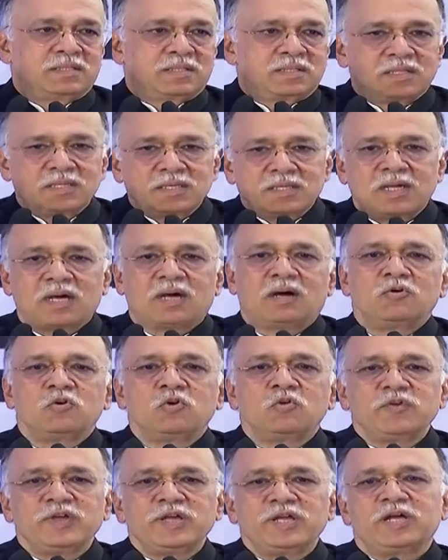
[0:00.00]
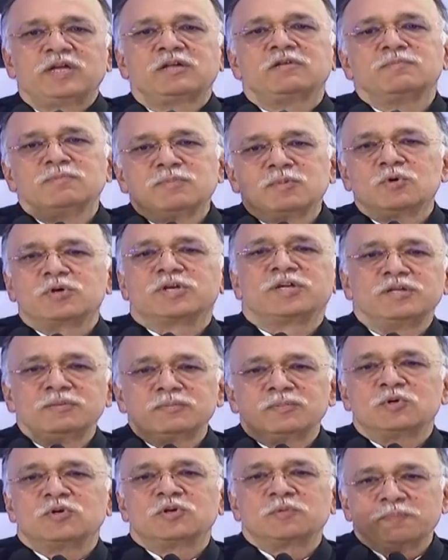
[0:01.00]
and how do we get more
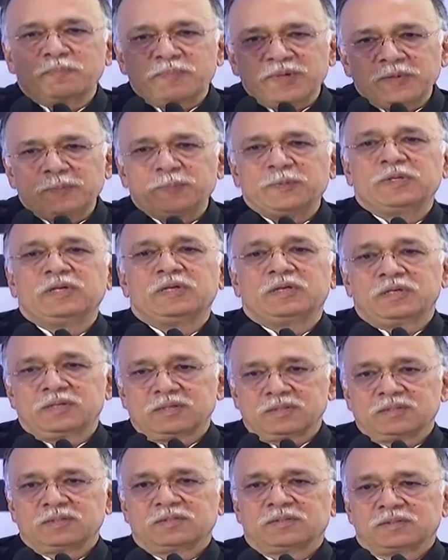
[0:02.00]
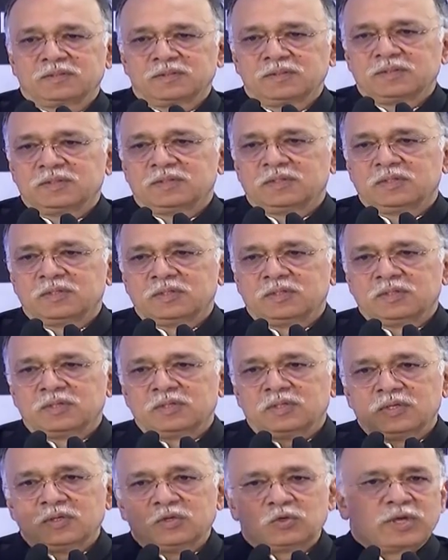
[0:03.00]
and more people
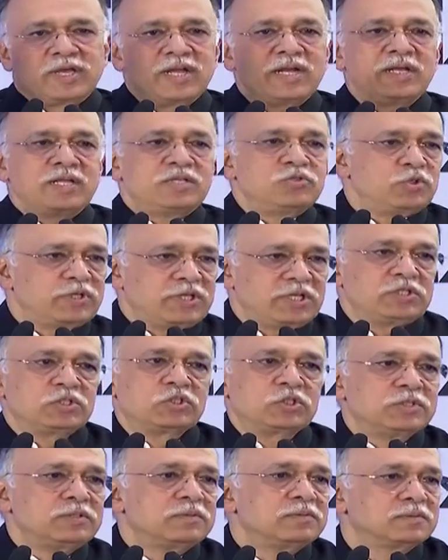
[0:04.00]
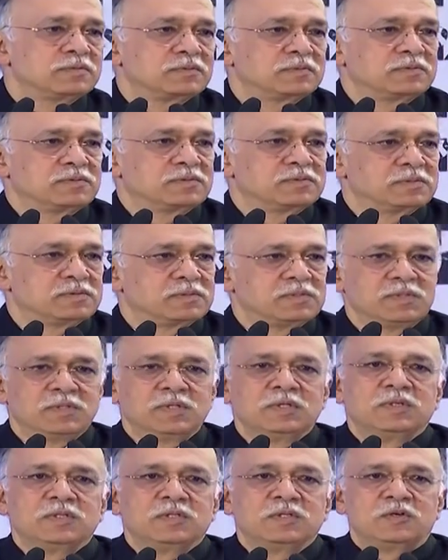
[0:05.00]
to get education,
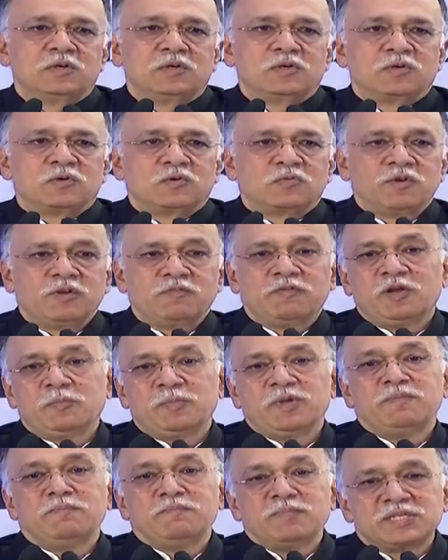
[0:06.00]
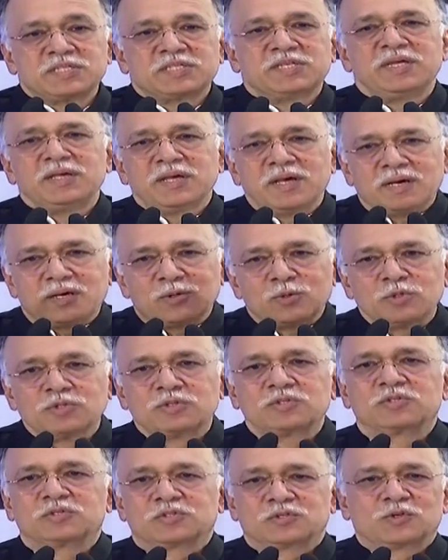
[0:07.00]
we will be missing
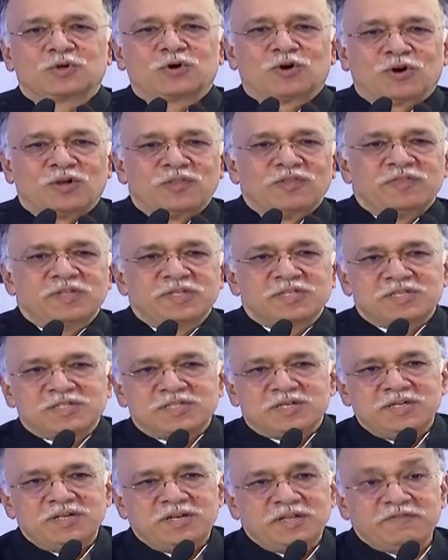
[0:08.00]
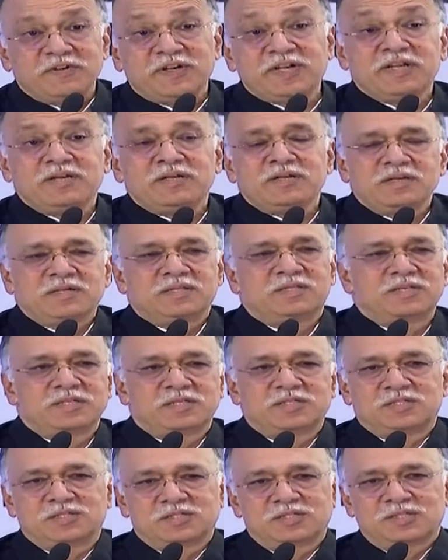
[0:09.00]
out on this dividend,
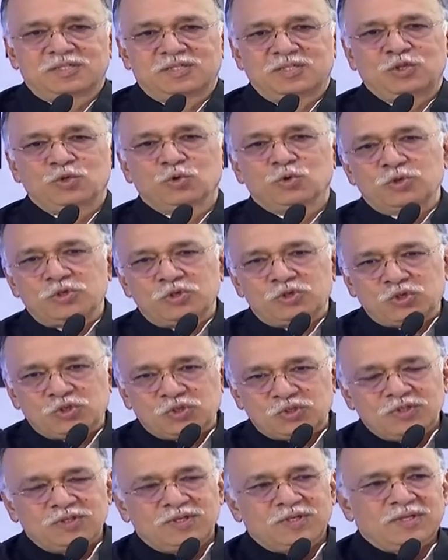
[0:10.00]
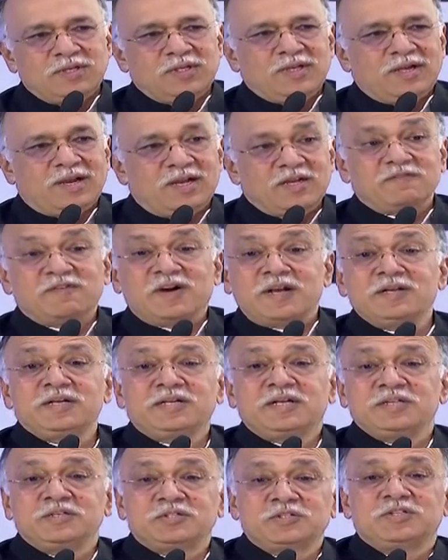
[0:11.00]
this huge
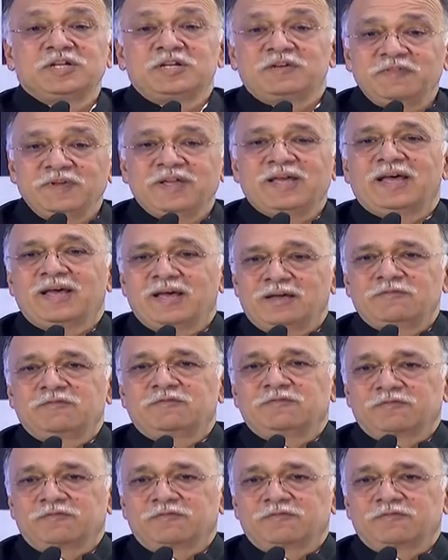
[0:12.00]
advantage that we have,